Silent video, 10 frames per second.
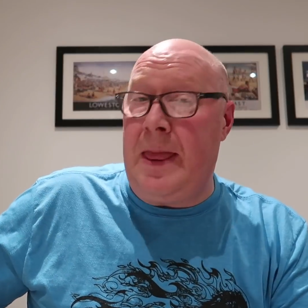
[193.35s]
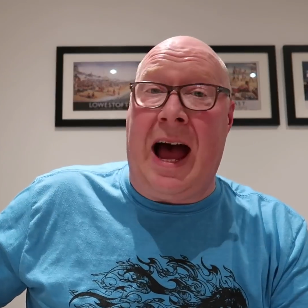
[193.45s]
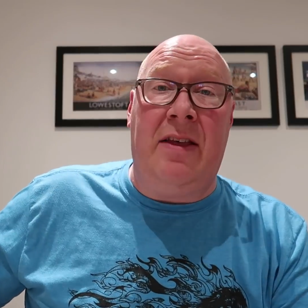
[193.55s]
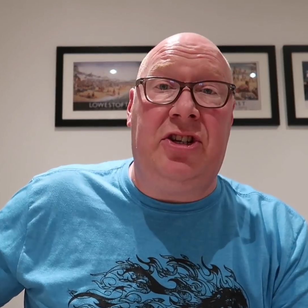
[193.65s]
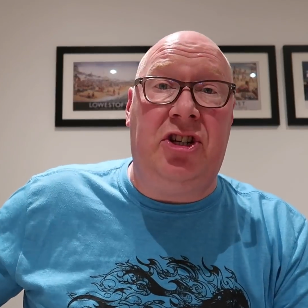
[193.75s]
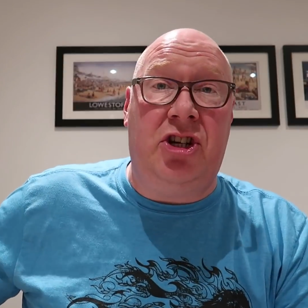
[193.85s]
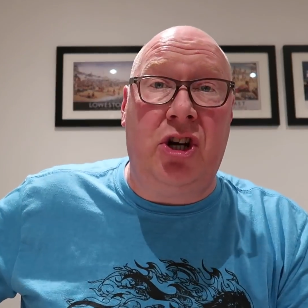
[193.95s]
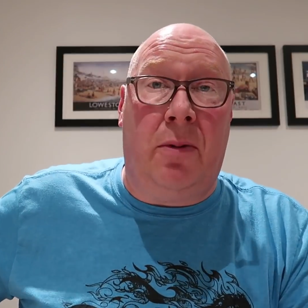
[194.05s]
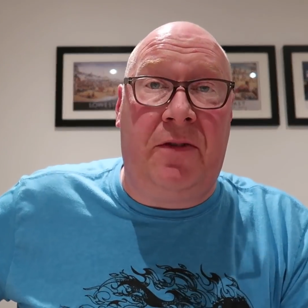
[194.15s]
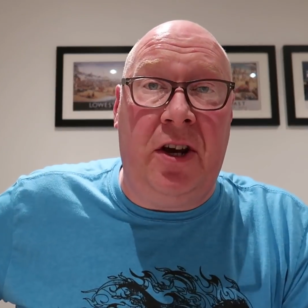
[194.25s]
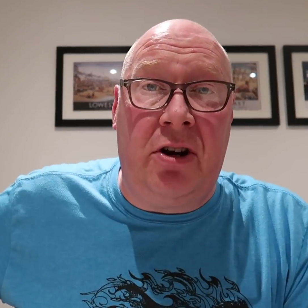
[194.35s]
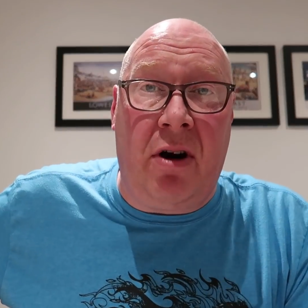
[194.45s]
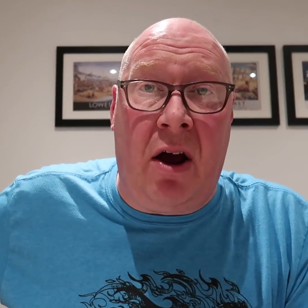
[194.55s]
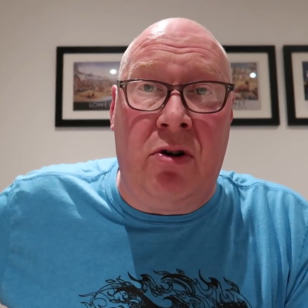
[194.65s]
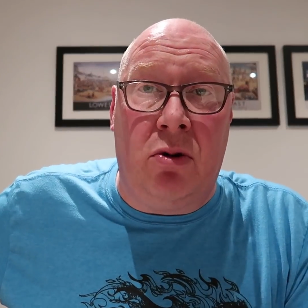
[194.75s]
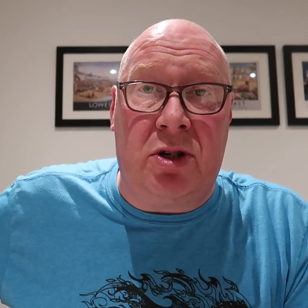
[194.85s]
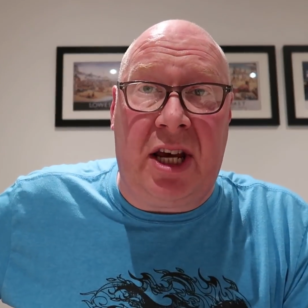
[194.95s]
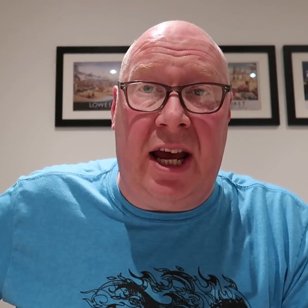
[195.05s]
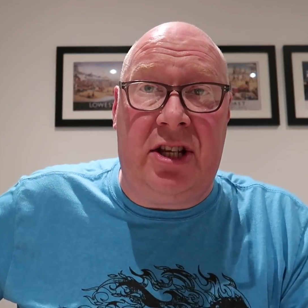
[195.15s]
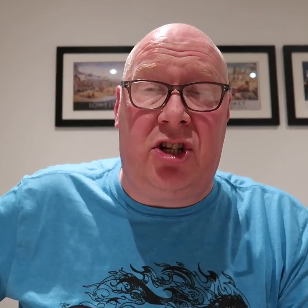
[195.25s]
Now this is a job for your grown-ups,
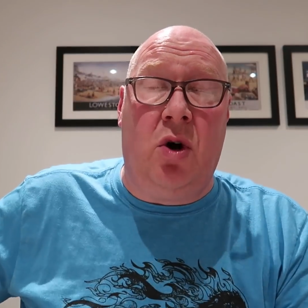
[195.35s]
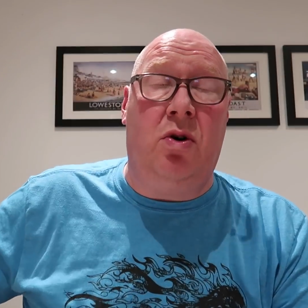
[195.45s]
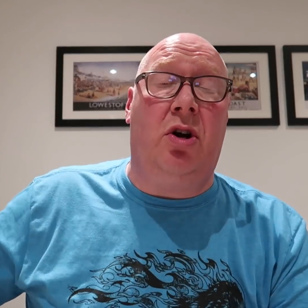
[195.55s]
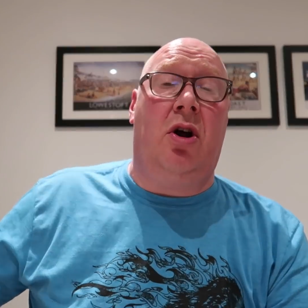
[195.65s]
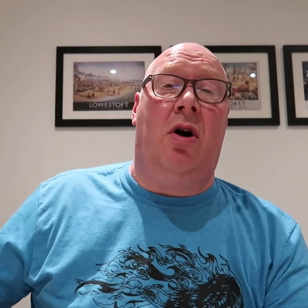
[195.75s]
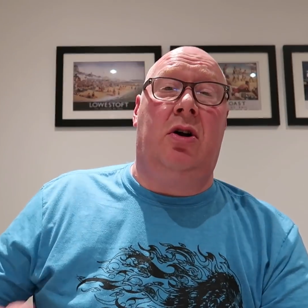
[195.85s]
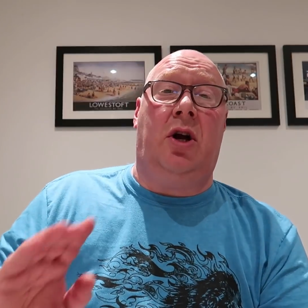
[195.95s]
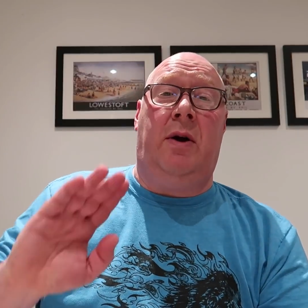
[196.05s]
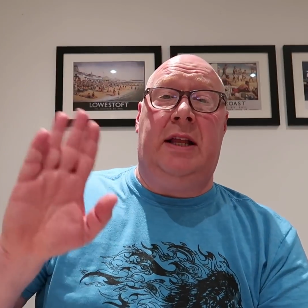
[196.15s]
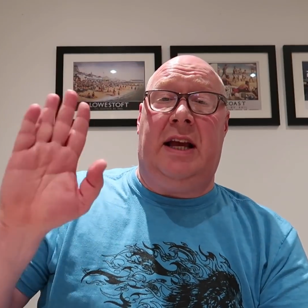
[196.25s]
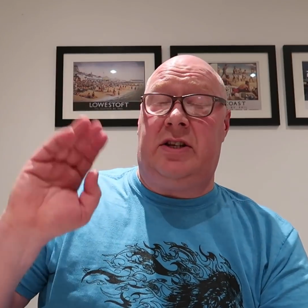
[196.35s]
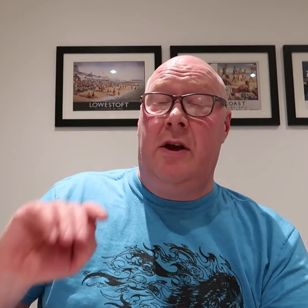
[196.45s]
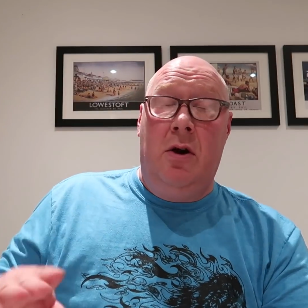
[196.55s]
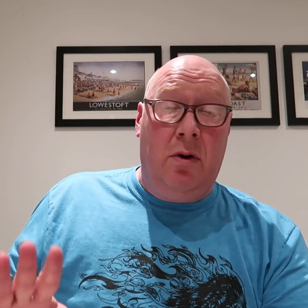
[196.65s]
kids. Don't go on doing this.